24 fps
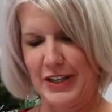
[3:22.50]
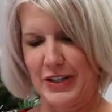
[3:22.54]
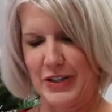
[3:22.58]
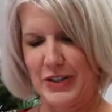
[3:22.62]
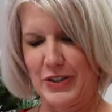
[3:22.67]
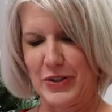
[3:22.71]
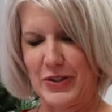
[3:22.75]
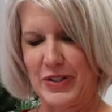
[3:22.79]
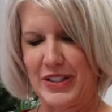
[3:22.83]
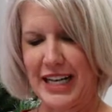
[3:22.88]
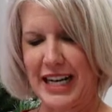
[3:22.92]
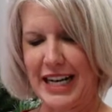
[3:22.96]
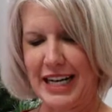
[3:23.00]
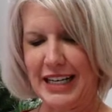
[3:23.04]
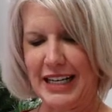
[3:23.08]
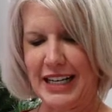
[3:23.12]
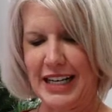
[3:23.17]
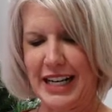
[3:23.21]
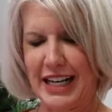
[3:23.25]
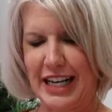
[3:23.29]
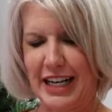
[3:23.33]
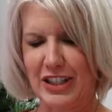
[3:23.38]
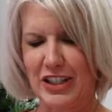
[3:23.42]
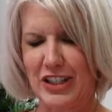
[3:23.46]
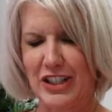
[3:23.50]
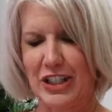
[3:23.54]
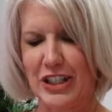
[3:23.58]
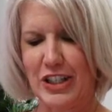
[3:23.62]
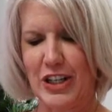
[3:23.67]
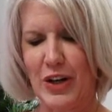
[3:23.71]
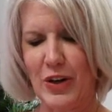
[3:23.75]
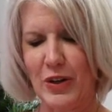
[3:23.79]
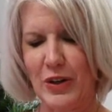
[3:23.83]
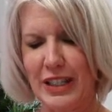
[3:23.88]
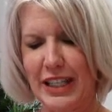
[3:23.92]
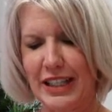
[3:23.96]
So St. Nick
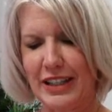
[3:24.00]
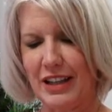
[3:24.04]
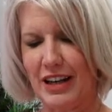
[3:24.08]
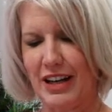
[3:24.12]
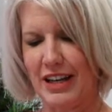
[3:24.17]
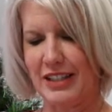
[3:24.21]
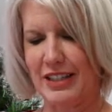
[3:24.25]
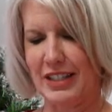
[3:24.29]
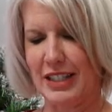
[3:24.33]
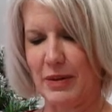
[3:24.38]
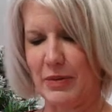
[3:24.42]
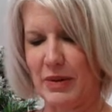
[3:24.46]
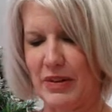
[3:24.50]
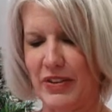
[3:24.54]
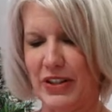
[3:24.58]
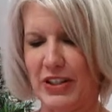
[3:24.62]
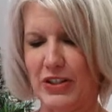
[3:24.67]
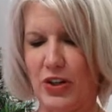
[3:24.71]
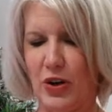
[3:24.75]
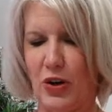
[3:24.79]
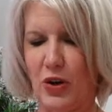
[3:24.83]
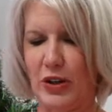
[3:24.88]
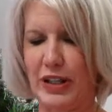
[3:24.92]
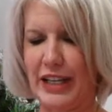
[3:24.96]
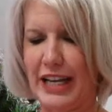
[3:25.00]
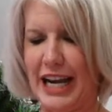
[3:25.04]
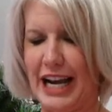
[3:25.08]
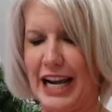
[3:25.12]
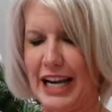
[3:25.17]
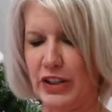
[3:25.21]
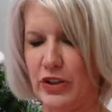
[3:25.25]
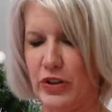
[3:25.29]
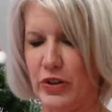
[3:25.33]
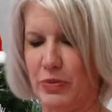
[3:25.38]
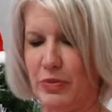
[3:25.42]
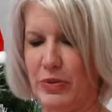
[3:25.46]
slowly lost some of his holy
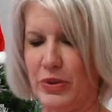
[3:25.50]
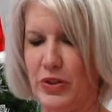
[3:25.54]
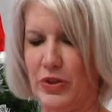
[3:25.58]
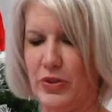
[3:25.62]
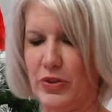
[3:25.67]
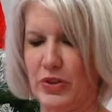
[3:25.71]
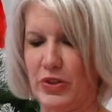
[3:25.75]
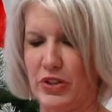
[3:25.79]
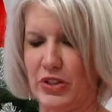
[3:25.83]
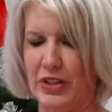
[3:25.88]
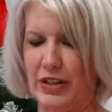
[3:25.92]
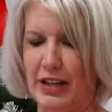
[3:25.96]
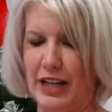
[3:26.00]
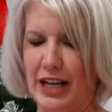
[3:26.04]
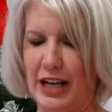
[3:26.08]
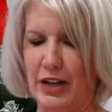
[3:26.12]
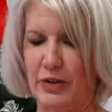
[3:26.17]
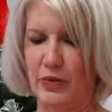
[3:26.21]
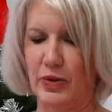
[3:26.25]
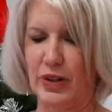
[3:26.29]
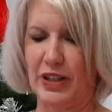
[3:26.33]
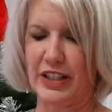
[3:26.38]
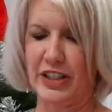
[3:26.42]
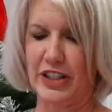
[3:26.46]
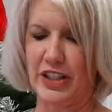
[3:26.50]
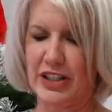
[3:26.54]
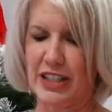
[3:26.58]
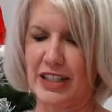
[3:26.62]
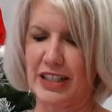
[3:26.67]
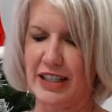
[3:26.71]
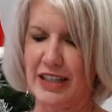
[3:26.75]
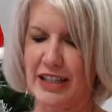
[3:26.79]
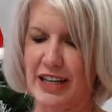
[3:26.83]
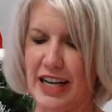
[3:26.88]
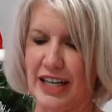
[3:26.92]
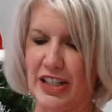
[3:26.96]
attributes and religious
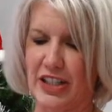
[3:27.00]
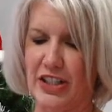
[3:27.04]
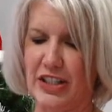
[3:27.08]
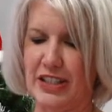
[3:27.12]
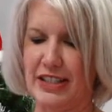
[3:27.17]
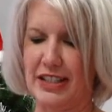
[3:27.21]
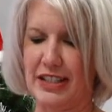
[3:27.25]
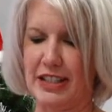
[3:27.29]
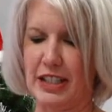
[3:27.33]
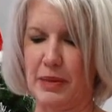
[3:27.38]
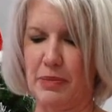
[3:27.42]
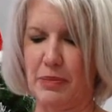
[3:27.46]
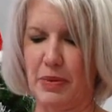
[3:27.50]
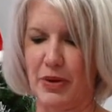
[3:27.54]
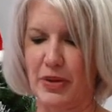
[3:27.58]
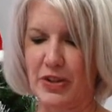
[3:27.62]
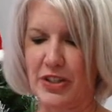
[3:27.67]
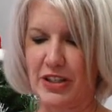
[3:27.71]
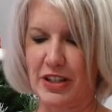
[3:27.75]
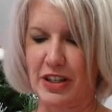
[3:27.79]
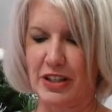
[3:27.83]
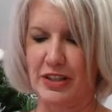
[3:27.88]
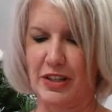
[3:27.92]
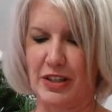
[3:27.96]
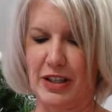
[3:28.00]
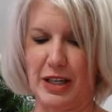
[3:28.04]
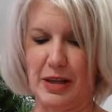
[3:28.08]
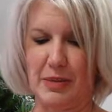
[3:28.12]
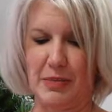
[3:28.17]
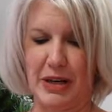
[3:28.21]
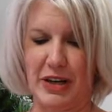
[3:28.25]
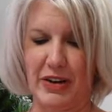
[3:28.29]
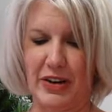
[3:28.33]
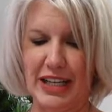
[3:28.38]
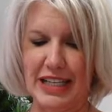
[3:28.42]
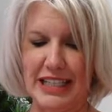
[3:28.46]
connections as he burst onto the
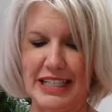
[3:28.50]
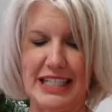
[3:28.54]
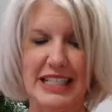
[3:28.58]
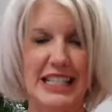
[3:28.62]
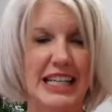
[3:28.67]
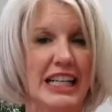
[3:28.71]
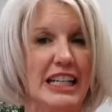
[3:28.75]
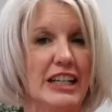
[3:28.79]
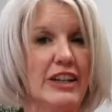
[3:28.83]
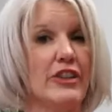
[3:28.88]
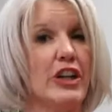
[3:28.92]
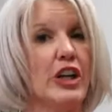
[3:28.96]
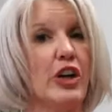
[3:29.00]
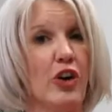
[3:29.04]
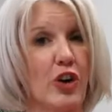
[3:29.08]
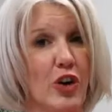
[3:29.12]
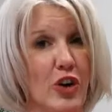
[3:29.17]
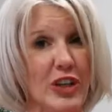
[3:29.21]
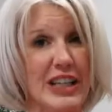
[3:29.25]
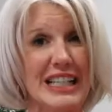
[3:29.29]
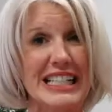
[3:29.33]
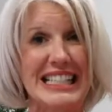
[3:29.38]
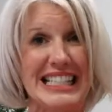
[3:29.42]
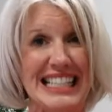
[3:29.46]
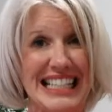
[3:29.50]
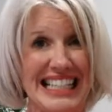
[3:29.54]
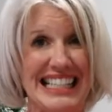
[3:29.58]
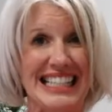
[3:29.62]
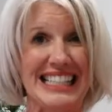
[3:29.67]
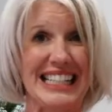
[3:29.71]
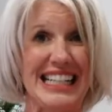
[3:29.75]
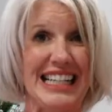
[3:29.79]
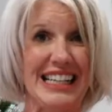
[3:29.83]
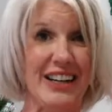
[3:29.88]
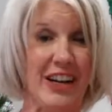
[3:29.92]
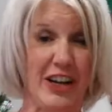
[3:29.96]
American scene in the early
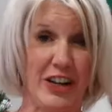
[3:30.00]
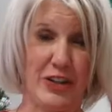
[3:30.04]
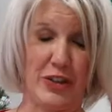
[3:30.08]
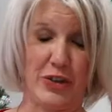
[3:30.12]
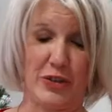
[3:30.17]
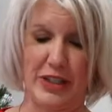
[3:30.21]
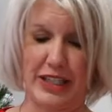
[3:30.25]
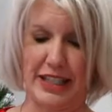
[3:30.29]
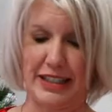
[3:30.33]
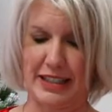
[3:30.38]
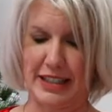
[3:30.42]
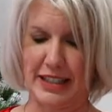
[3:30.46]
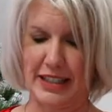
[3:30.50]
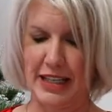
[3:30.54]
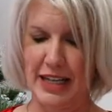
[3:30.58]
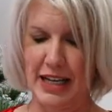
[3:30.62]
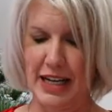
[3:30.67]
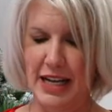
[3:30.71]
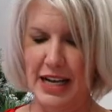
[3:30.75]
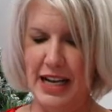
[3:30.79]
1600s.